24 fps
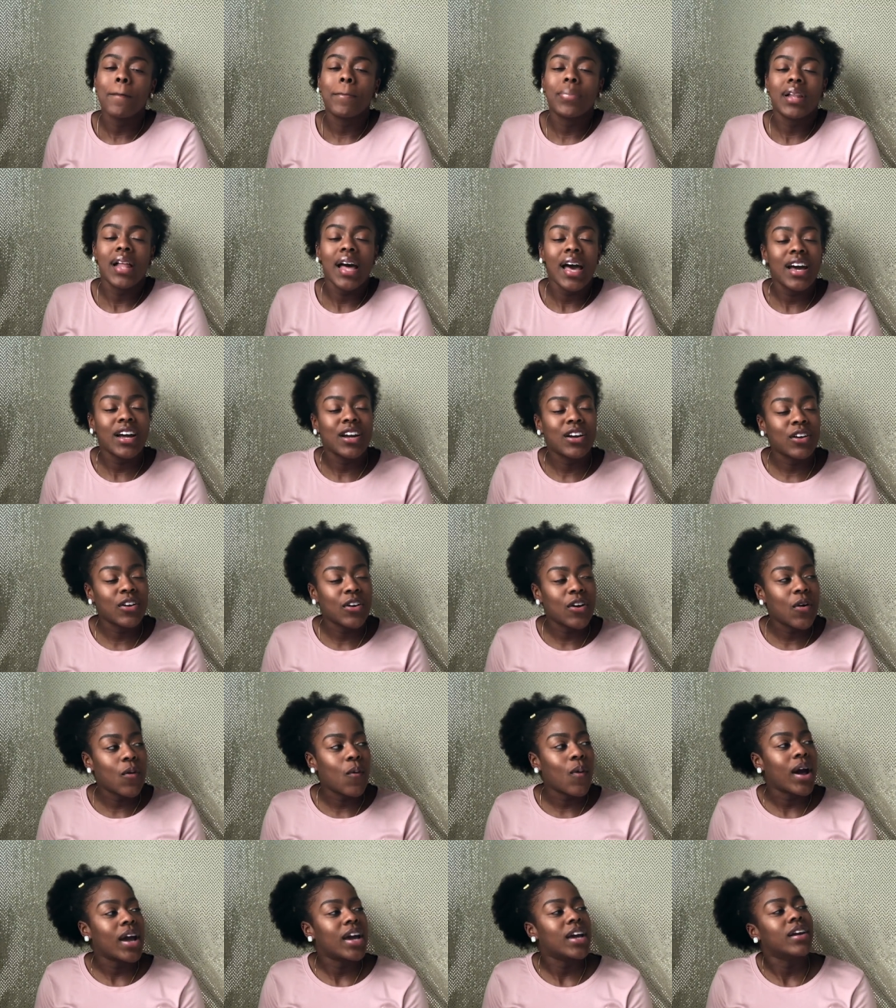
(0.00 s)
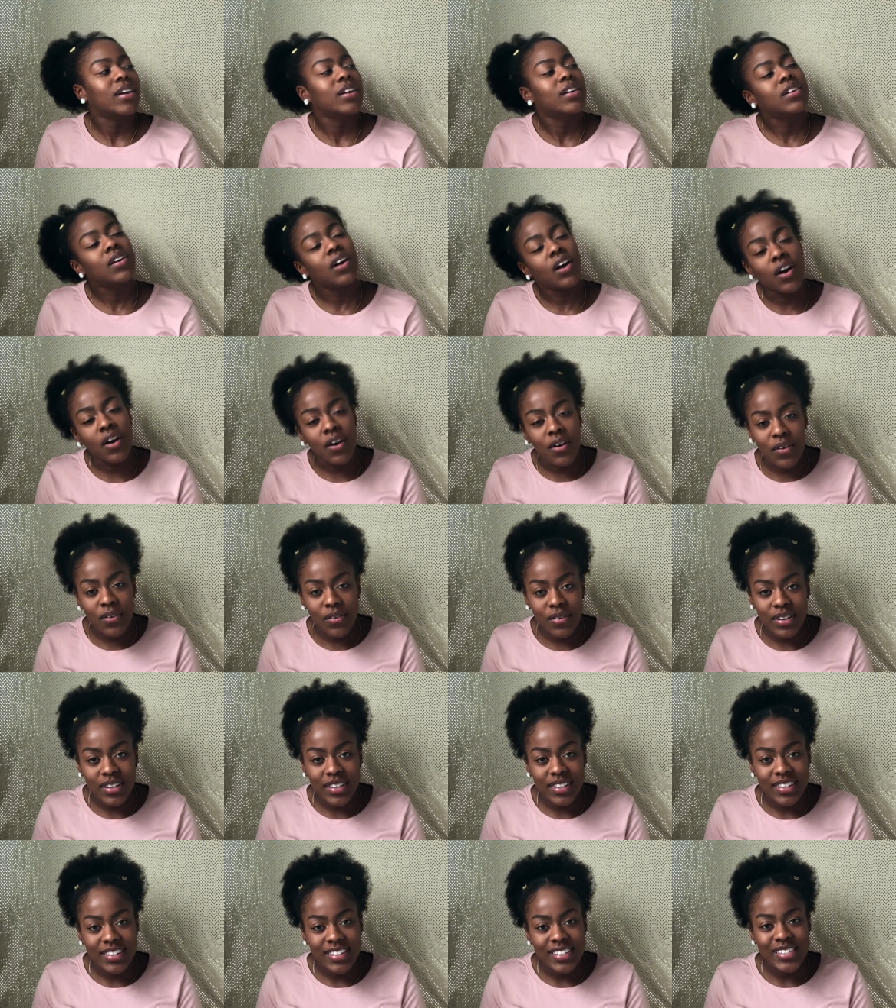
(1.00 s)
Black Girl White
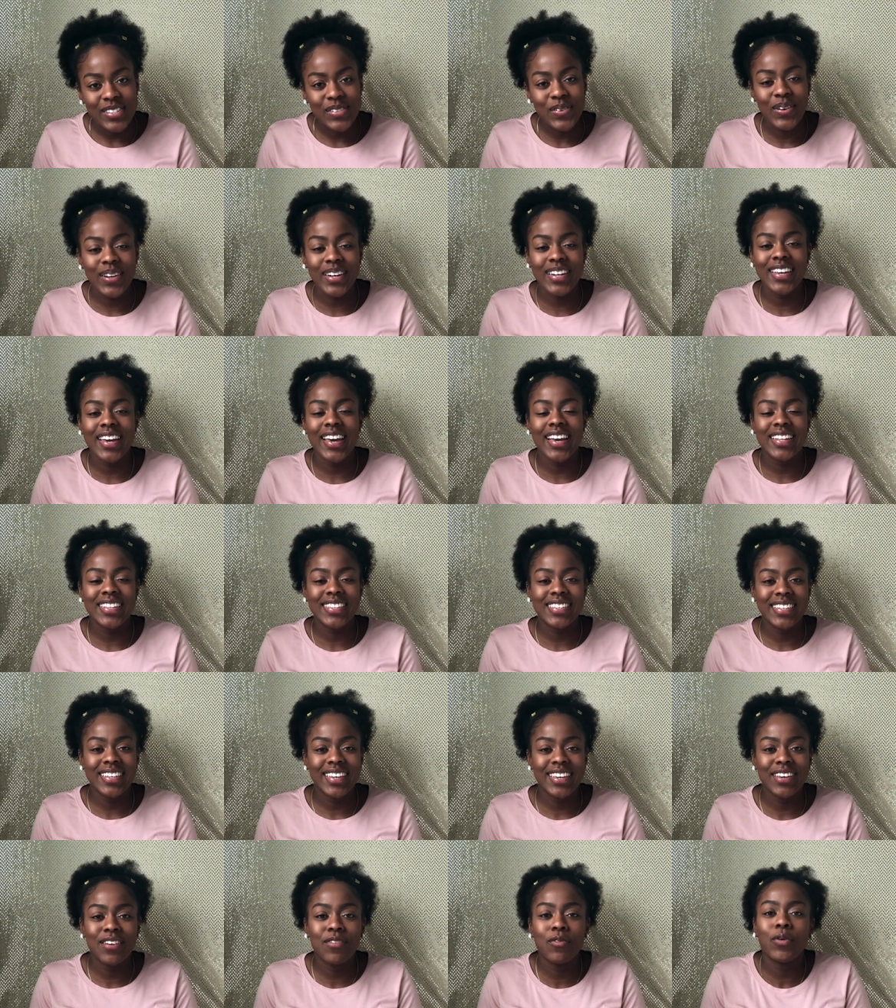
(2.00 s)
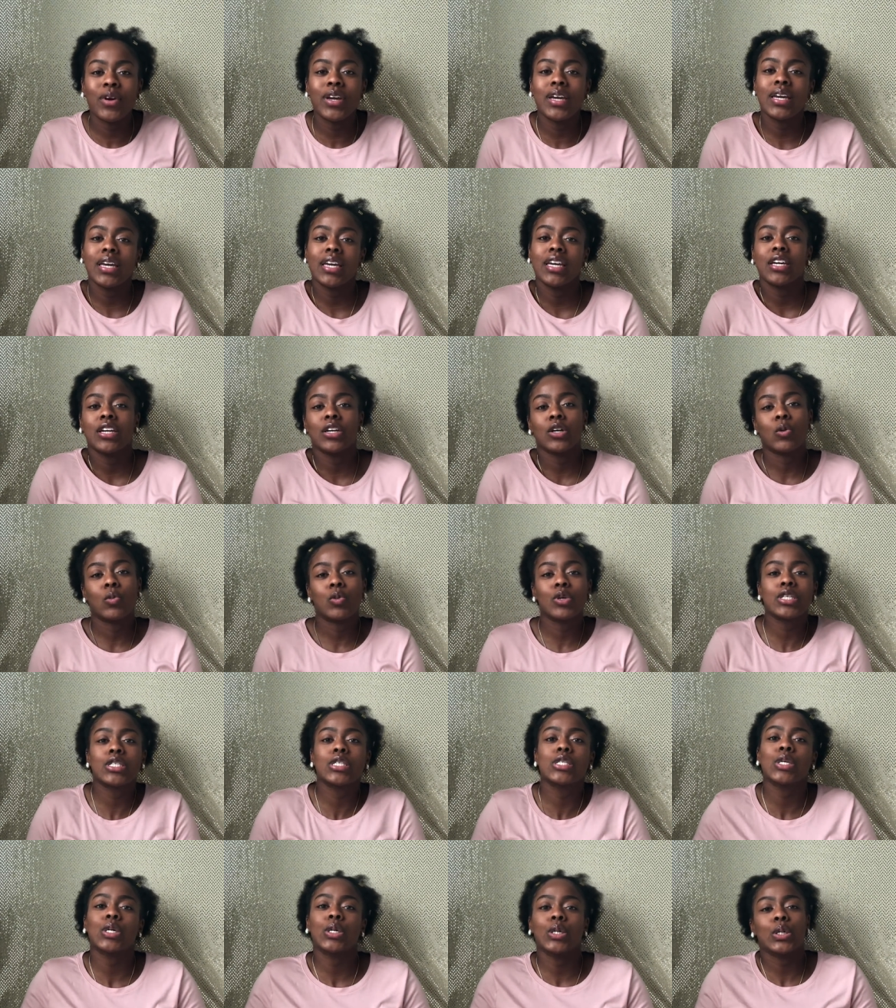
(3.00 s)
Coat 2018, we here.
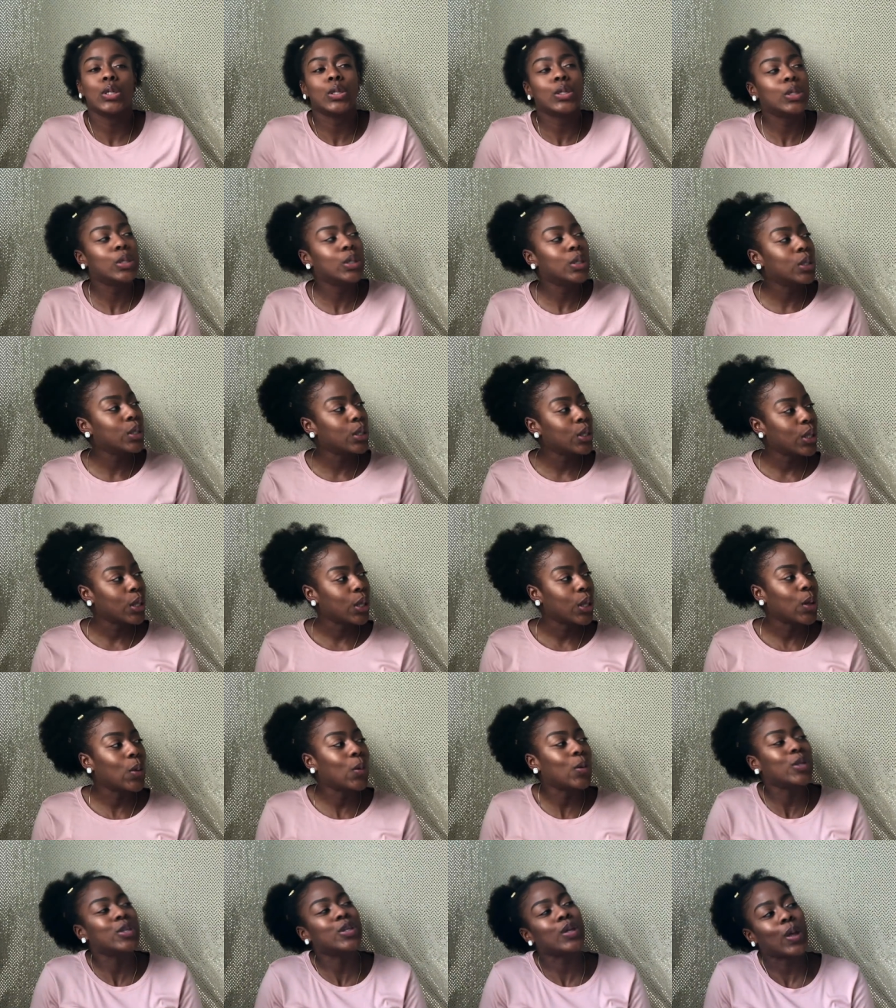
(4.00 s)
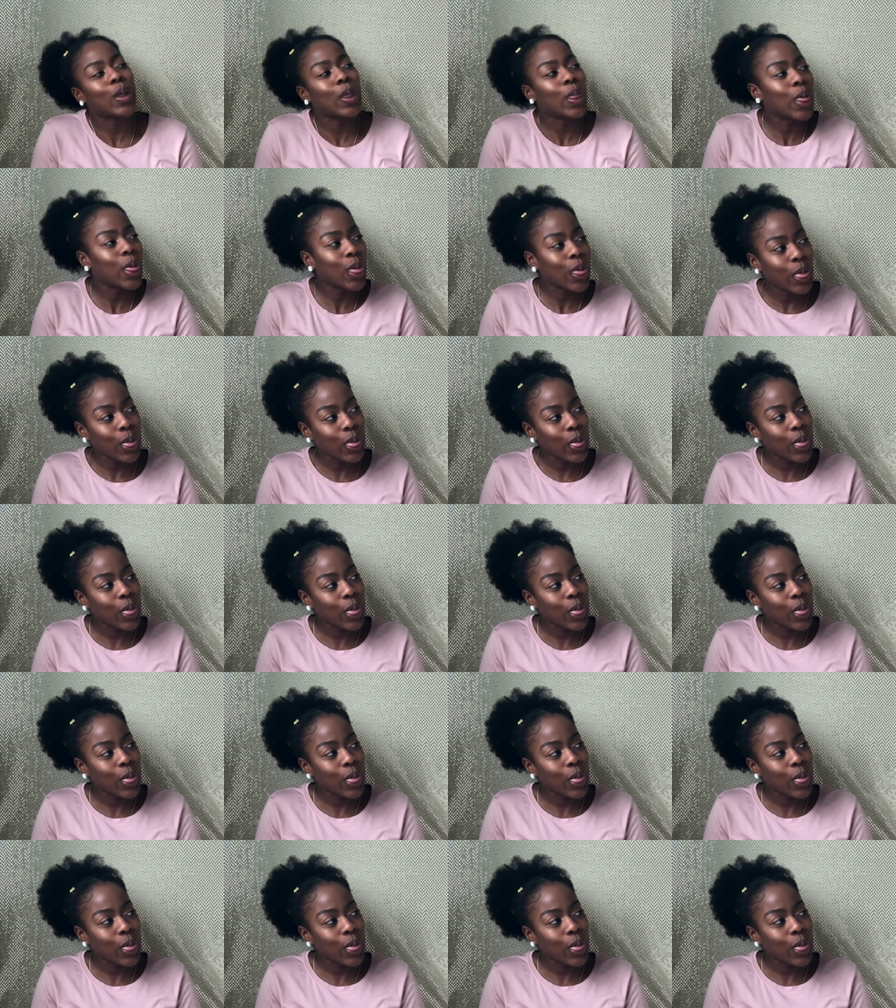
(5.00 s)
What's up? What's up?